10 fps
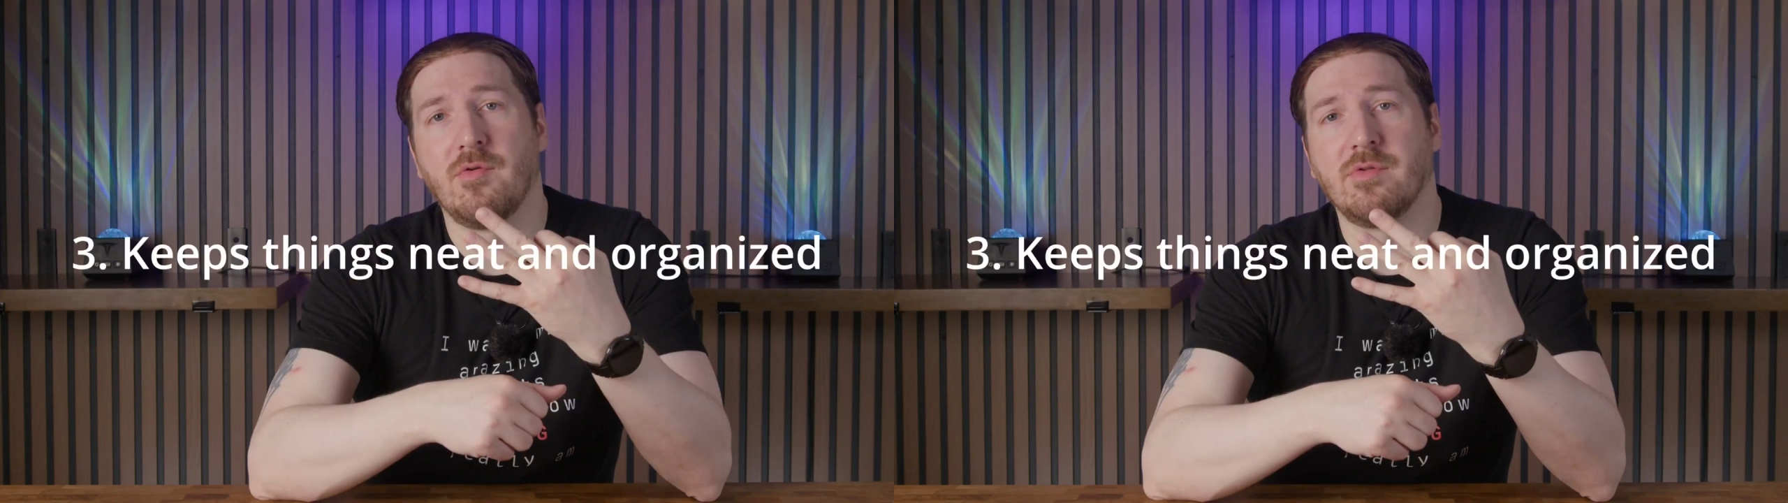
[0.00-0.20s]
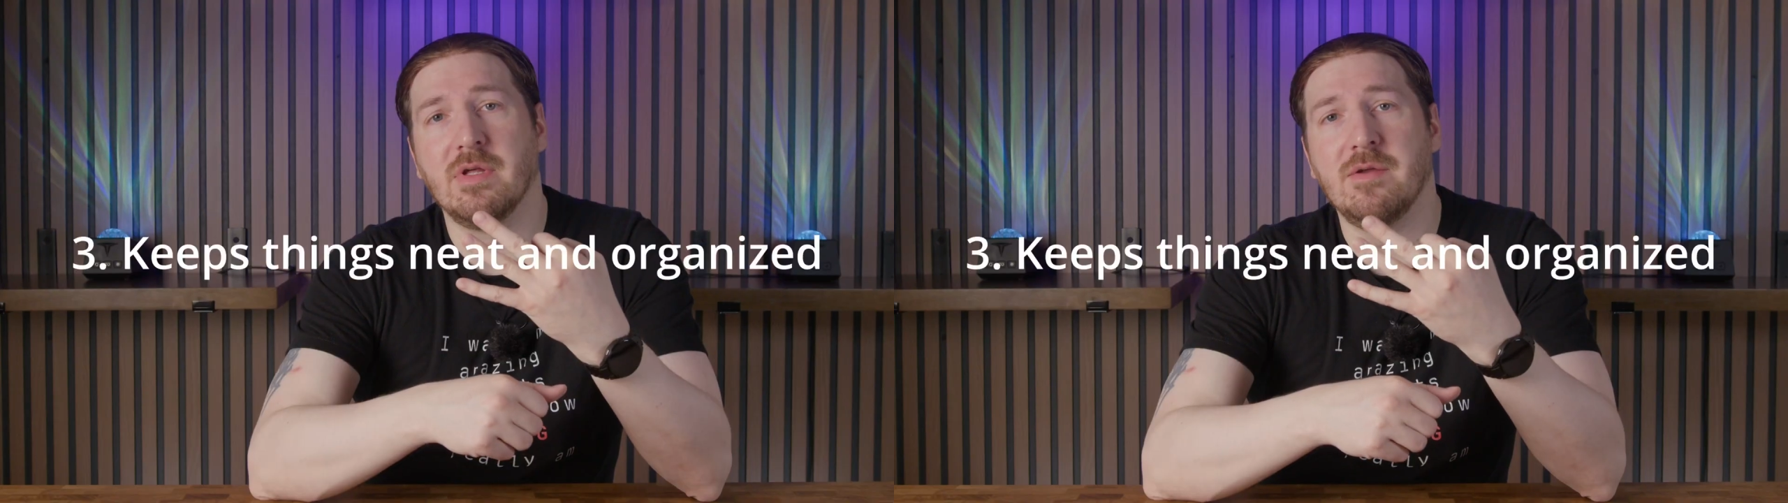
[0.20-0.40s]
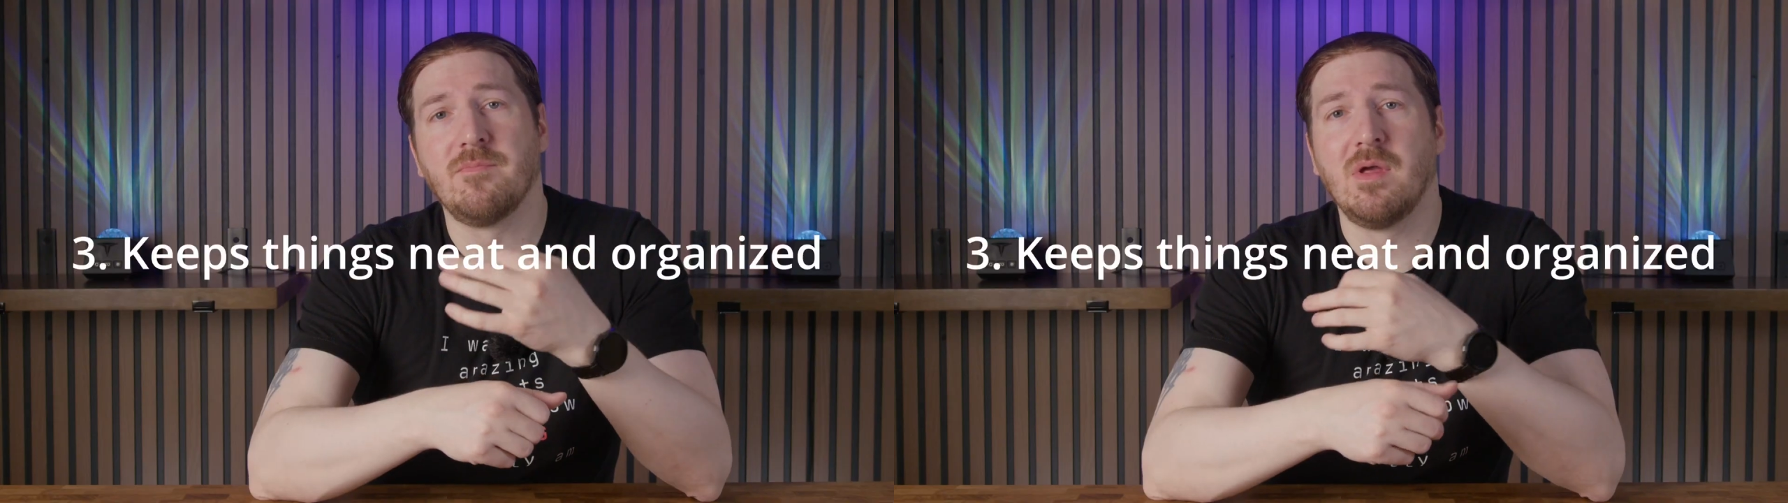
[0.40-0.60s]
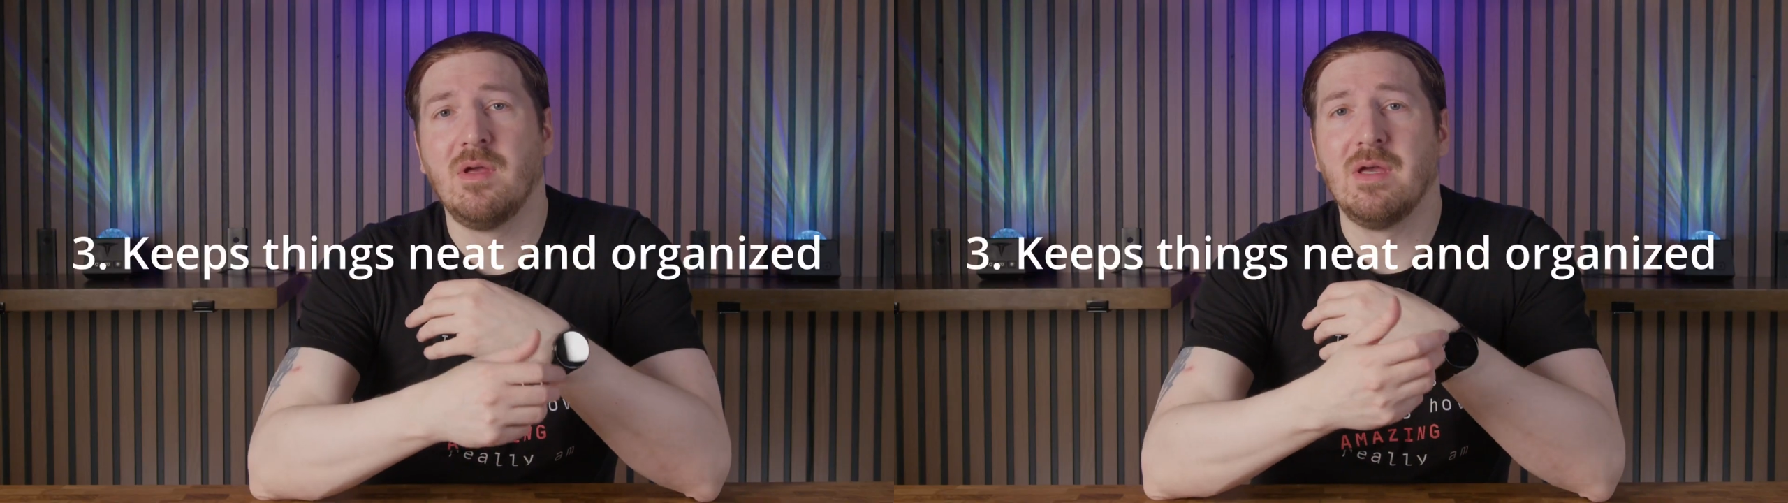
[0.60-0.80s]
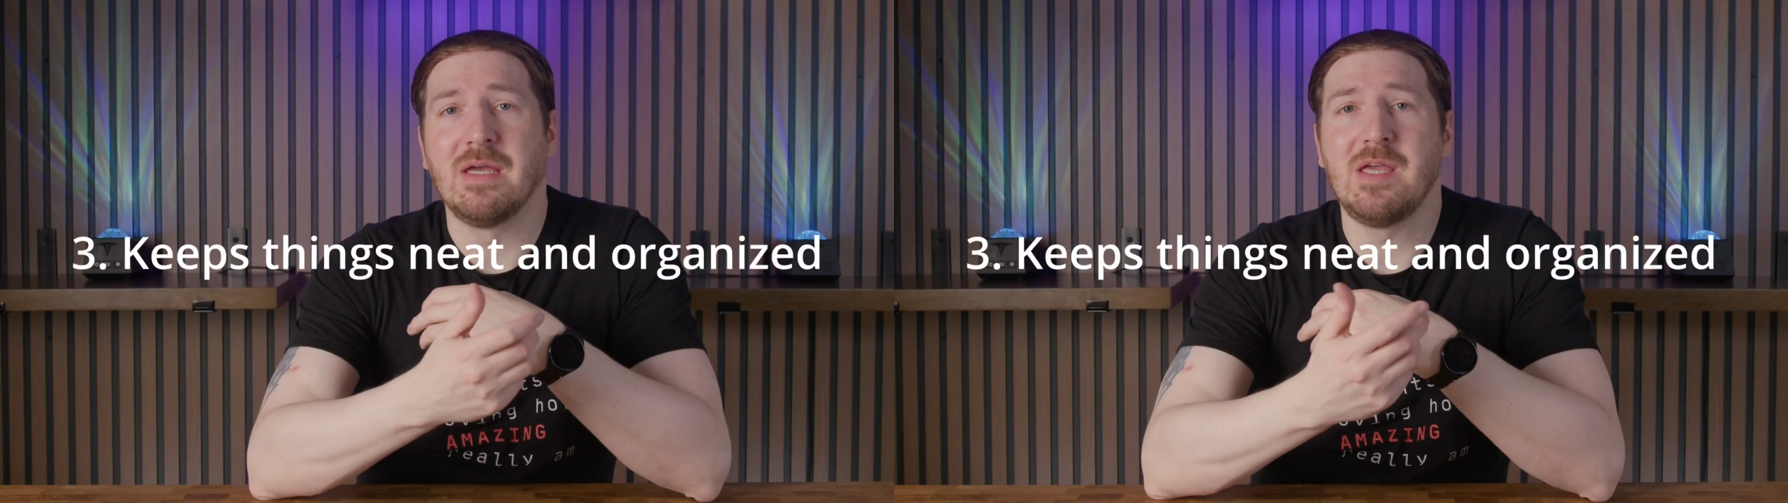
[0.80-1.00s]
Thirdly,
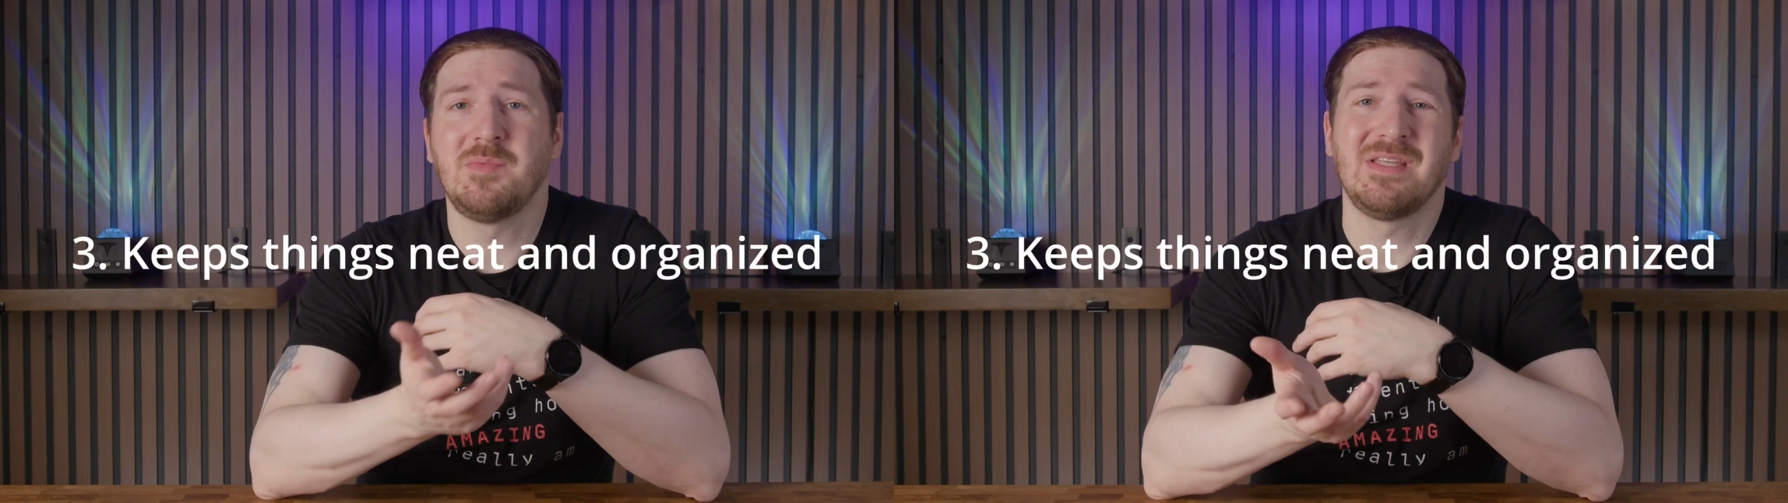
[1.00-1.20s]
it keeps